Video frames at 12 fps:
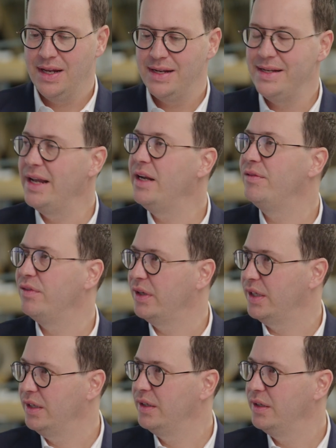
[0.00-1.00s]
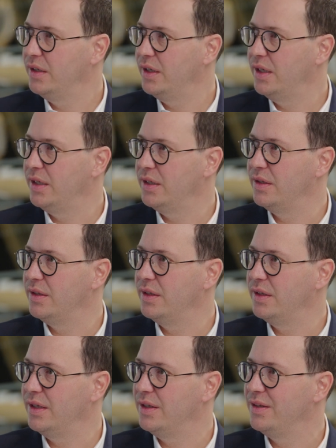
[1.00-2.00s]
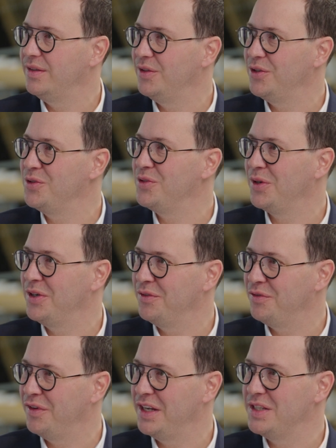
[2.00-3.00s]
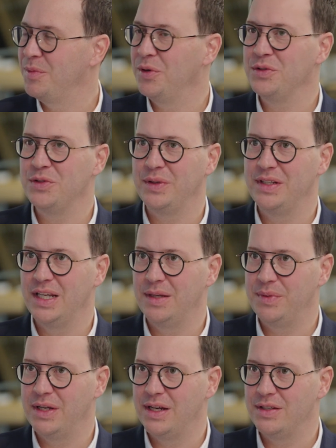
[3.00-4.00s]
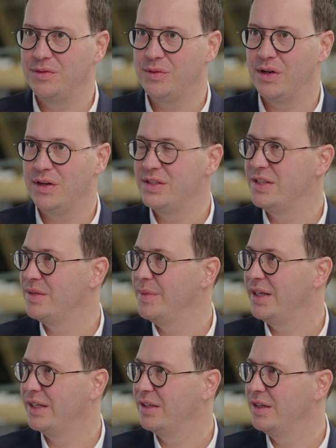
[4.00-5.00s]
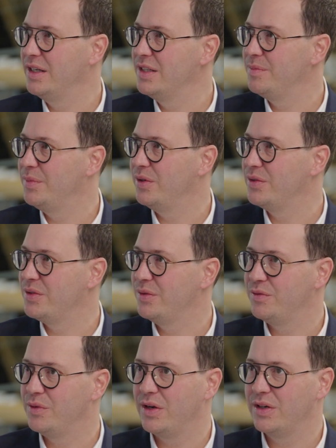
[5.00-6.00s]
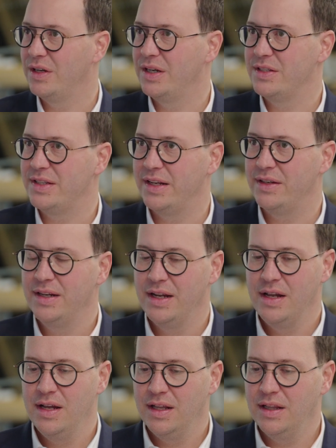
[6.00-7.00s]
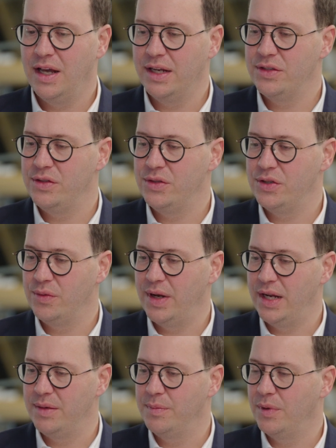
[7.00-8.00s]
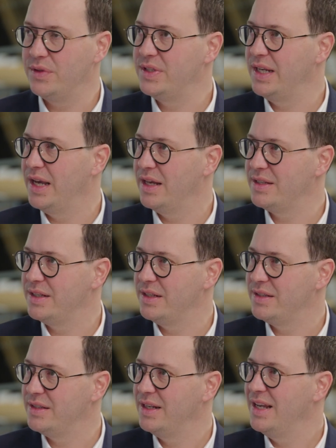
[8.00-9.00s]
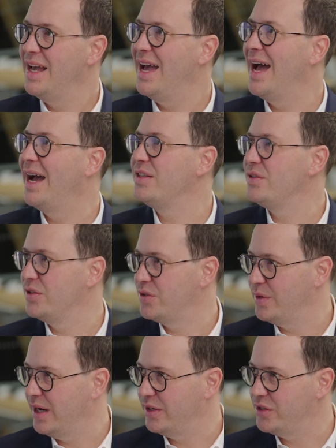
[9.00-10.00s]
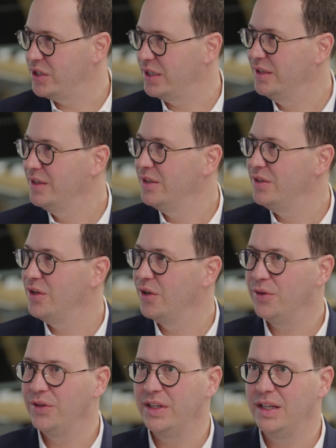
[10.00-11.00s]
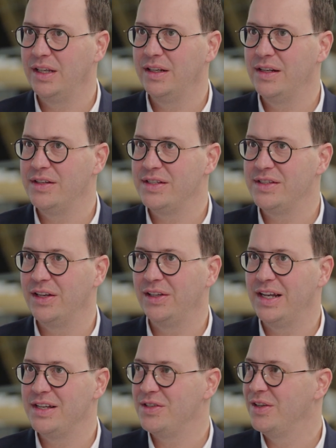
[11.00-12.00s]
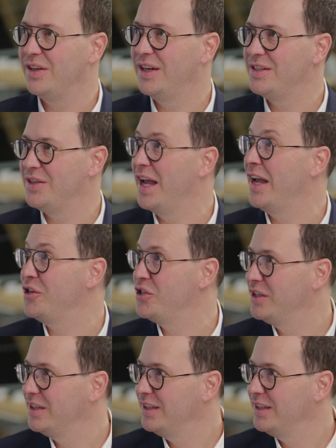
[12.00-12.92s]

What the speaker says: natively in the user interface, but also in the APIs for our systematic clients, but also for our clients that like to trade multi-assets as a strategy, not only necessarily as a hedge.